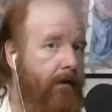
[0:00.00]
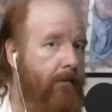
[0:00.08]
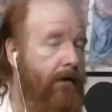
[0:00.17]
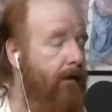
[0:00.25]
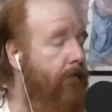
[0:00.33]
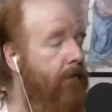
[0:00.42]
they could
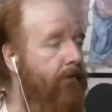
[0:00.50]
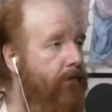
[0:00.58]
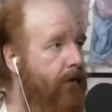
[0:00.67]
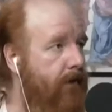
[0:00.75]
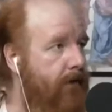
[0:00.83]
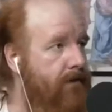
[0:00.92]
be in a number of
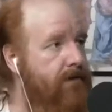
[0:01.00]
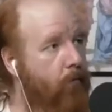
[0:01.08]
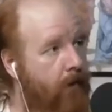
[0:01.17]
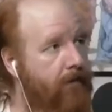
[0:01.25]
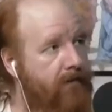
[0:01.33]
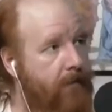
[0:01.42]
different conditions.
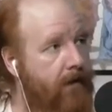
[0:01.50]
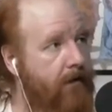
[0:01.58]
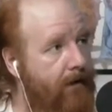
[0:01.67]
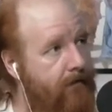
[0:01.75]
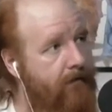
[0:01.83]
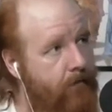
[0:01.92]
One of the
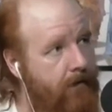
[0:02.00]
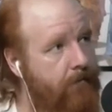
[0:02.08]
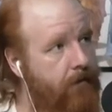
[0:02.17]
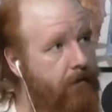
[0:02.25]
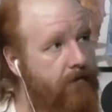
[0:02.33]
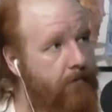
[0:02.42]
speculations, when
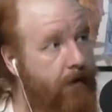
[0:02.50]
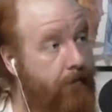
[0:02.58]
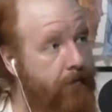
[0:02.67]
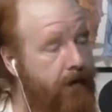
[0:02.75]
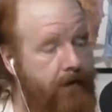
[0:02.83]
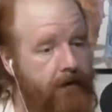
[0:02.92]
limbo was a
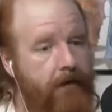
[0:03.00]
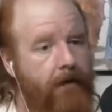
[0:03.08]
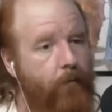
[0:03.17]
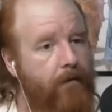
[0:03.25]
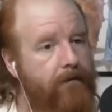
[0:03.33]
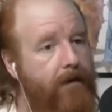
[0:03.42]
popular idea,
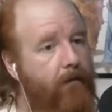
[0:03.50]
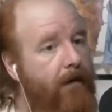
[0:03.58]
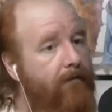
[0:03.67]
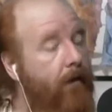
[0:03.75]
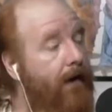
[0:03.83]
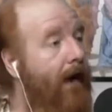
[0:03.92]
was that they would
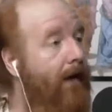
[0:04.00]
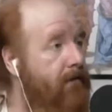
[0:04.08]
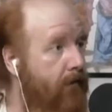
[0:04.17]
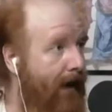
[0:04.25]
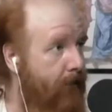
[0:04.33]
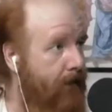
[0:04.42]
have great
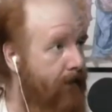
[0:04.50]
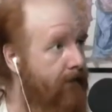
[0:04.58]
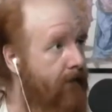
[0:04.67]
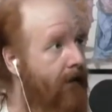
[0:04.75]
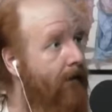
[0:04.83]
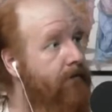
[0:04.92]
natural
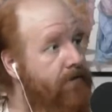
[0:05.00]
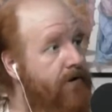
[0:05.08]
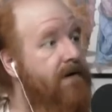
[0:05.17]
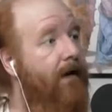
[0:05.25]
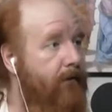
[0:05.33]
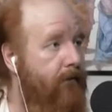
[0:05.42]
happiness,
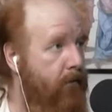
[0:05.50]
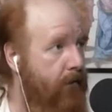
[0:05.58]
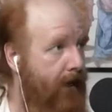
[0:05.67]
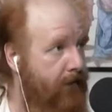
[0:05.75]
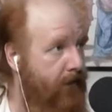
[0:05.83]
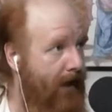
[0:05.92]
just not the
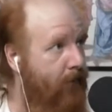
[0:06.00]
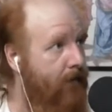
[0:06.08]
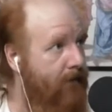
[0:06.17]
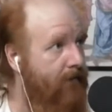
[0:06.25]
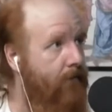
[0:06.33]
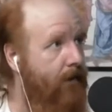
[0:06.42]
supernatural
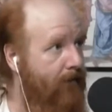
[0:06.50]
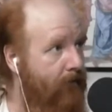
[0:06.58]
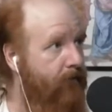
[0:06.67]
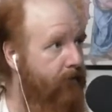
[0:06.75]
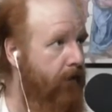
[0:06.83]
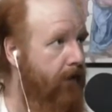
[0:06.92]
happiness of being
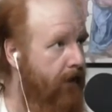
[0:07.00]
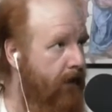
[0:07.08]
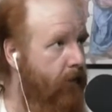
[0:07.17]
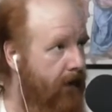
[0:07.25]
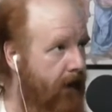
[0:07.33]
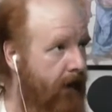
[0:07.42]
fully
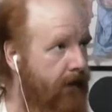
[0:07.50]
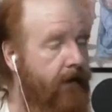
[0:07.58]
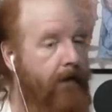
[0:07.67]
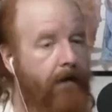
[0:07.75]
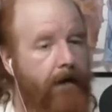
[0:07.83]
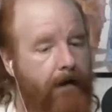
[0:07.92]
united with God.
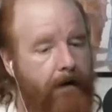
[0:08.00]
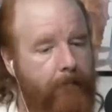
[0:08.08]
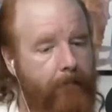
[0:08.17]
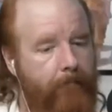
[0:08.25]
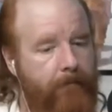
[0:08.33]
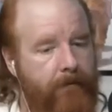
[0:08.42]

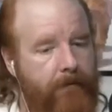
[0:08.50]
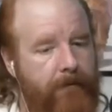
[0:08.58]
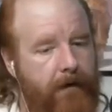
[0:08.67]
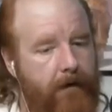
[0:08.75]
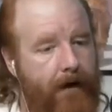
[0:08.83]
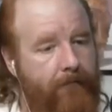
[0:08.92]

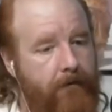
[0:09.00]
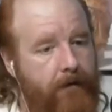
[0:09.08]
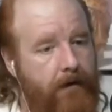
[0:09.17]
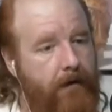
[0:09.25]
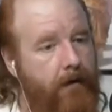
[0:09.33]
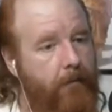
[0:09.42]
They're
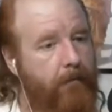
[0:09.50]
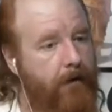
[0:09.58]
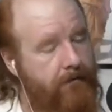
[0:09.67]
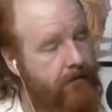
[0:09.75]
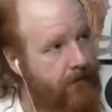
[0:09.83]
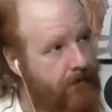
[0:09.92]
obviously
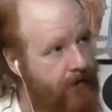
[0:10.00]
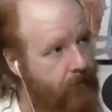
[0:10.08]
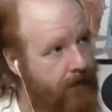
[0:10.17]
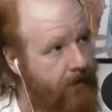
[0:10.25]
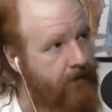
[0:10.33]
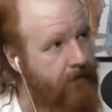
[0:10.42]
partially united
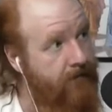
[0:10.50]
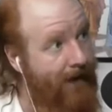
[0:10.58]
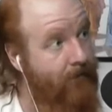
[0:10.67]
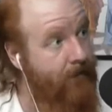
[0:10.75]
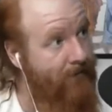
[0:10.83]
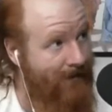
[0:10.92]
with God because
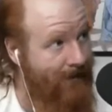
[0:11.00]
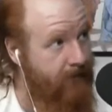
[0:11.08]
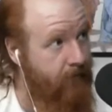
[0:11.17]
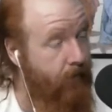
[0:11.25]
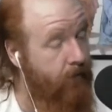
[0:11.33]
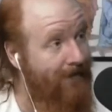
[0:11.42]
everything
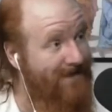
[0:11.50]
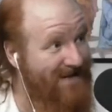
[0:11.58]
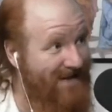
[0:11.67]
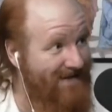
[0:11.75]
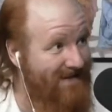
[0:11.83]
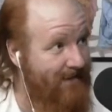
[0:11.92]
is, or it wouldn't
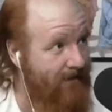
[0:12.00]
exist.